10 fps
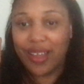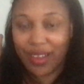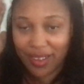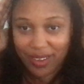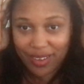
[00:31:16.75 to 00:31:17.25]

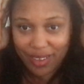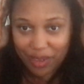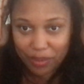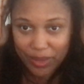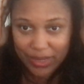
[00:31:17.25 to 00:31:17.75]

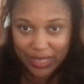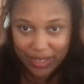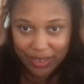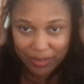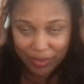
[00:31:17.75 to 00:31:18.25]
But
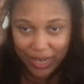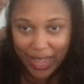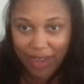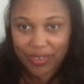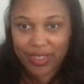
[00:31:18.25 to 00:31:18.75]
then right
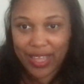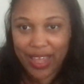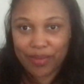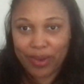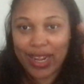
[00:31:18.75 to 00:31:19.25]
after
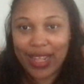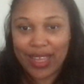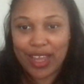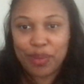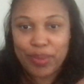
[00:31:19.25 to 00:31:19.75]
that, right after I
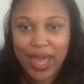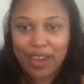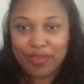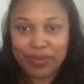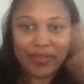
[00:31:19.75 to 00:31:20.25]
come back
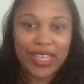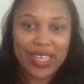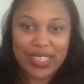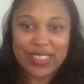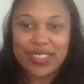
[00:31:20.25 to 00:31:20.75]
from
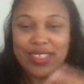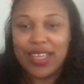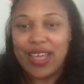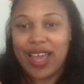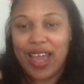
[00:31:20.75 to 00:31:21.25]
Vegas,
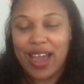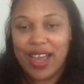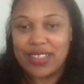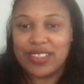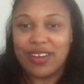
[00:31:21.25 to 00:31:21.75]
I
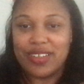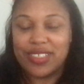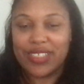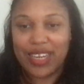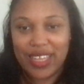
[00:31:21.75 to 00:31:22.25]
had to start
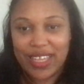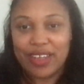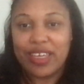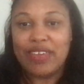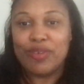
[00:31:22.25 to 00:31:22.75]

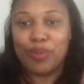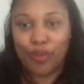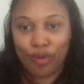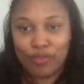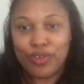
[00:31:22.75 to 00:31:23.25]
studying even
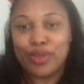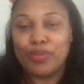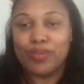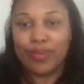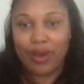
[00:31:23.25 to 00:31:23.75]
more for
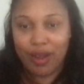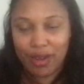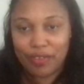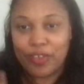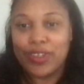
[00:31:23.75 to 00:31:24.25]

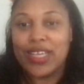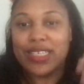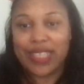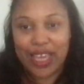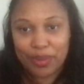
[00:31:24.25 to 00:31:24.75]
the
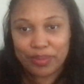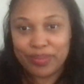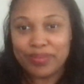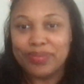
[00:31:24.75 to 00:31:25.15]
exam.